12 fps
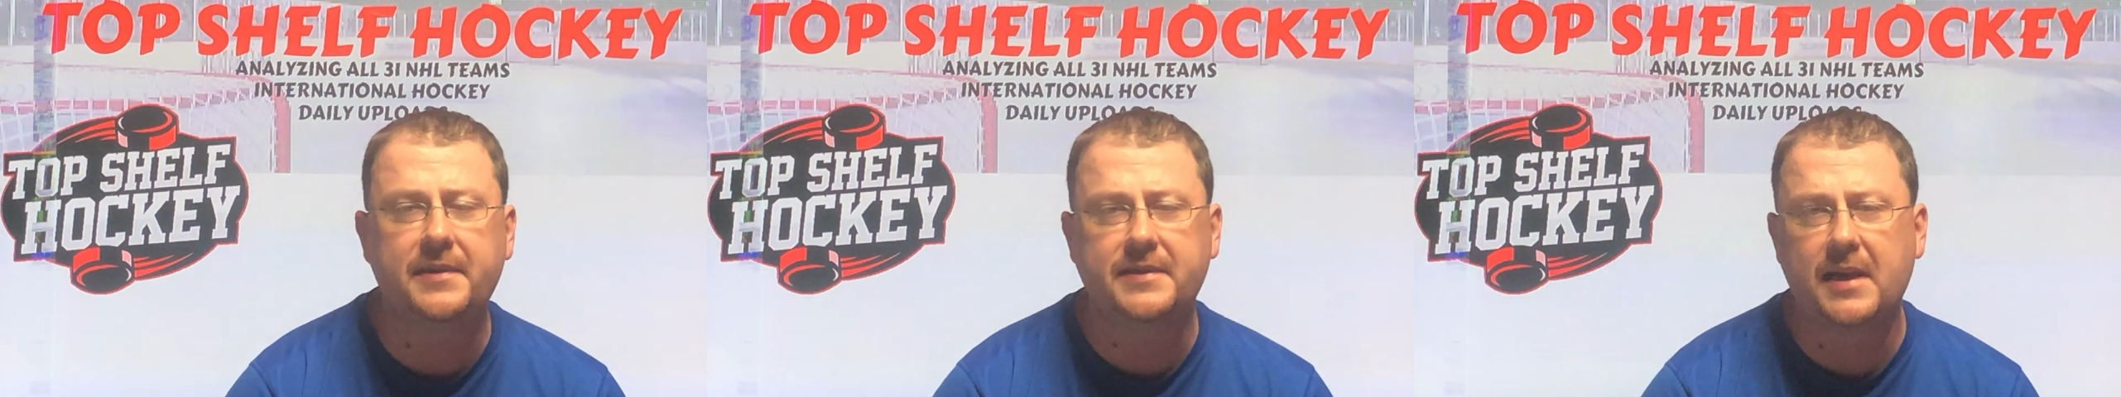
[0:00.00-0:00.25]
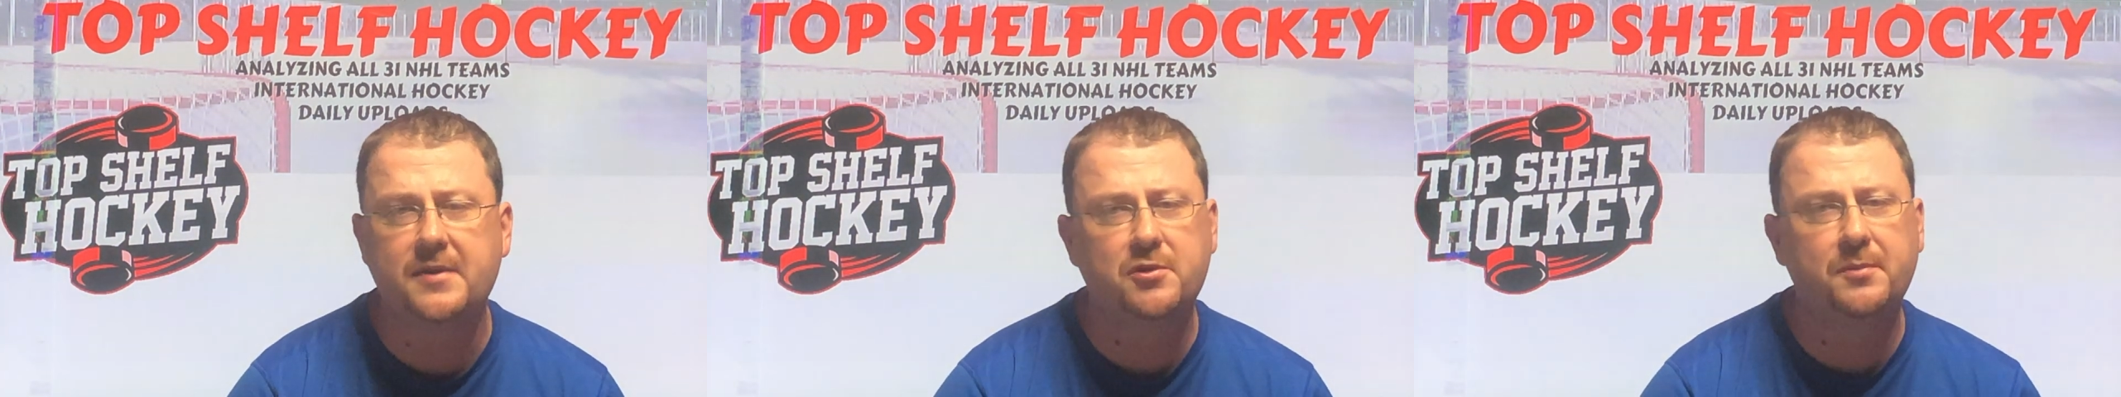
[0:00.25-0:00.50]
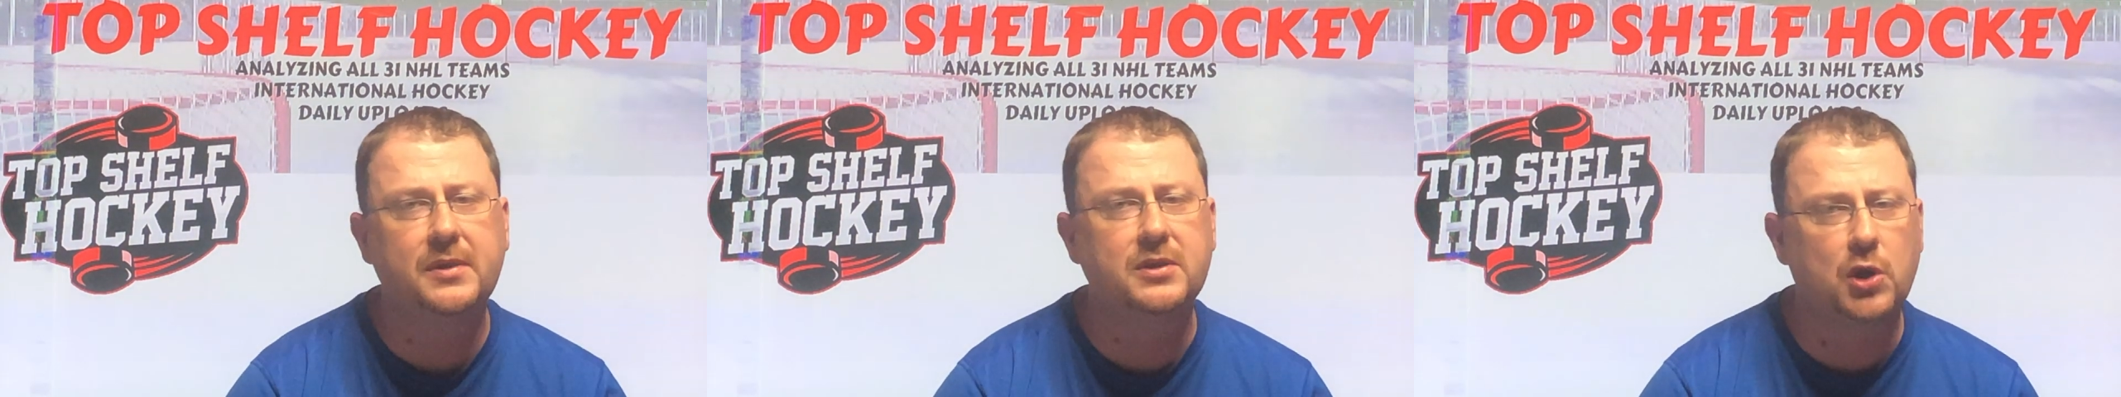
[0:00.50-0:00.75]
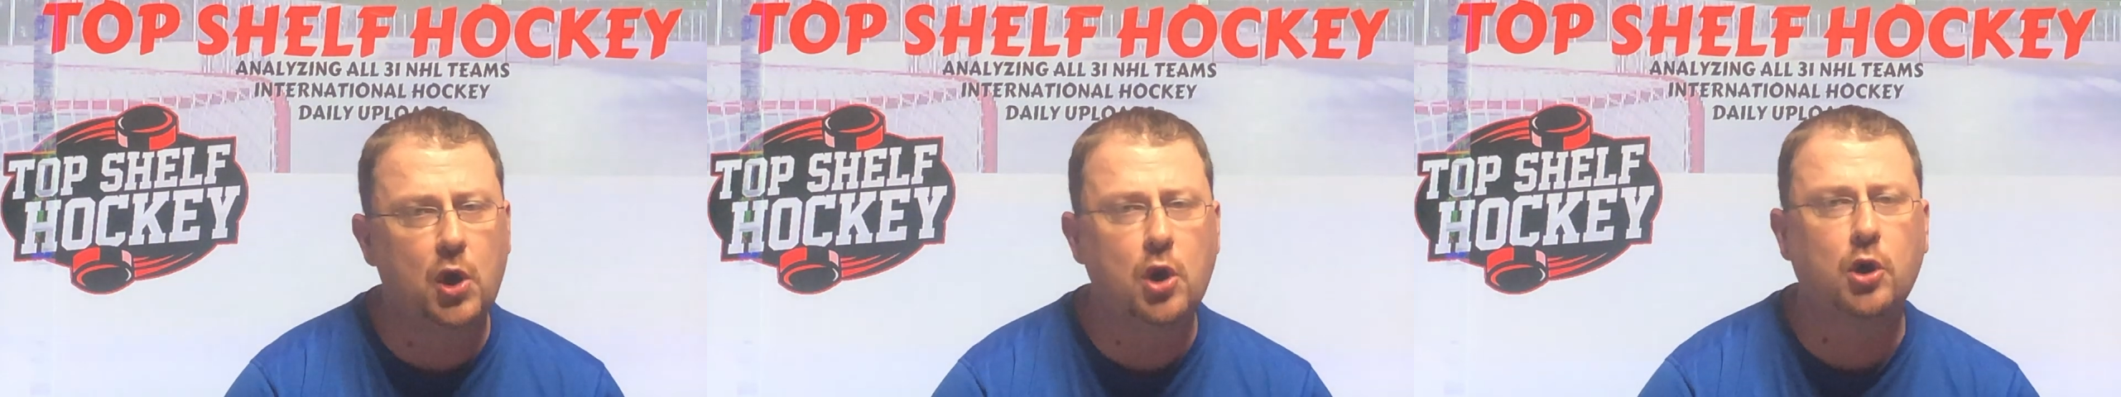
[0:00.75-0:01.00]
Sandstrom does
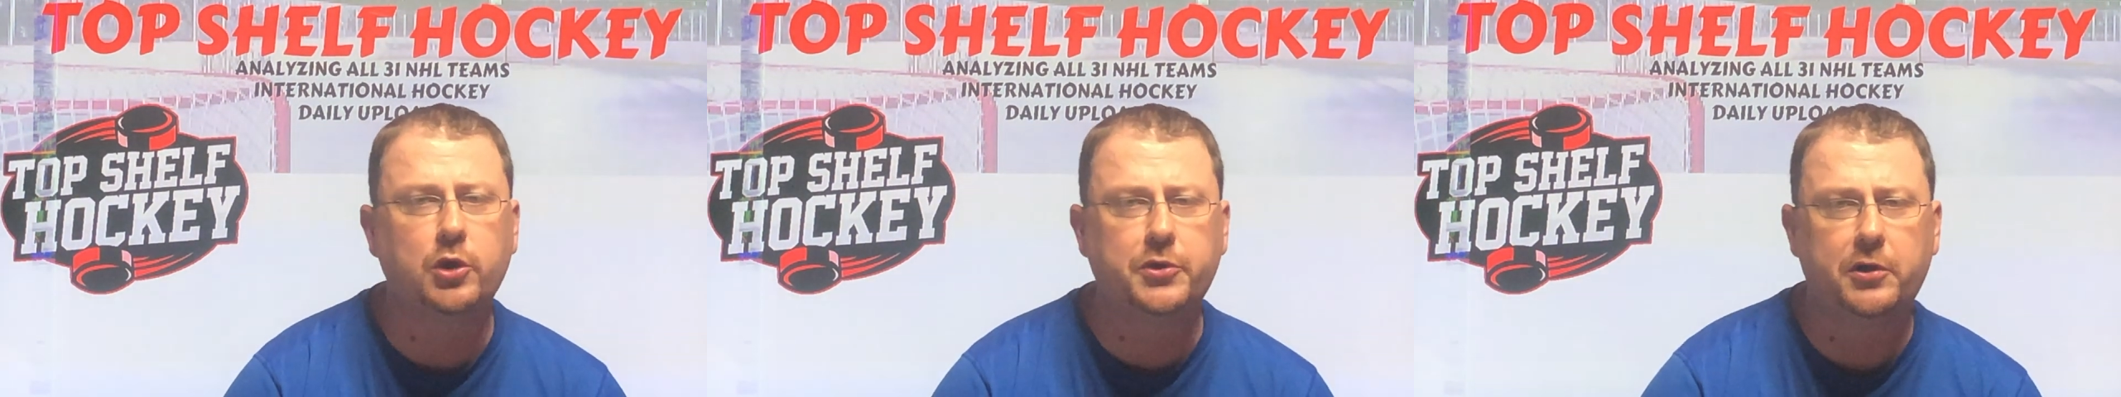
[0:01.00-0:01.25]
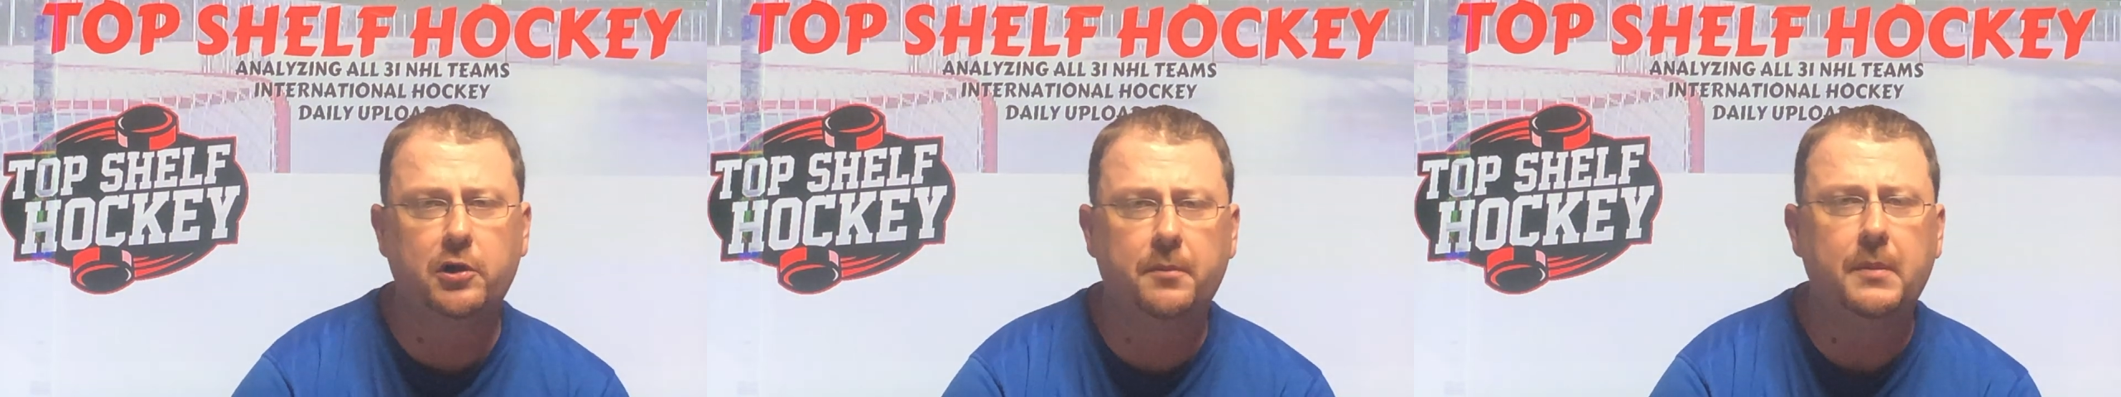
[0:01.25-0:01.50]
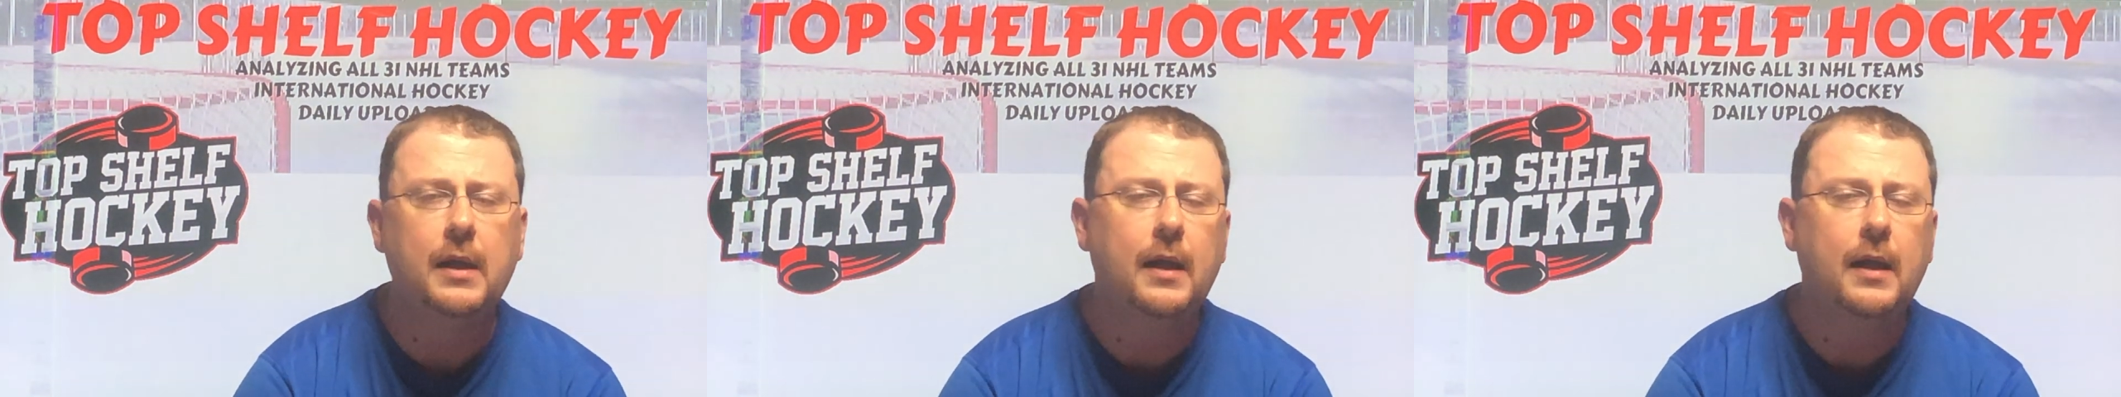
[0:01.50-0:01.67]
longer term.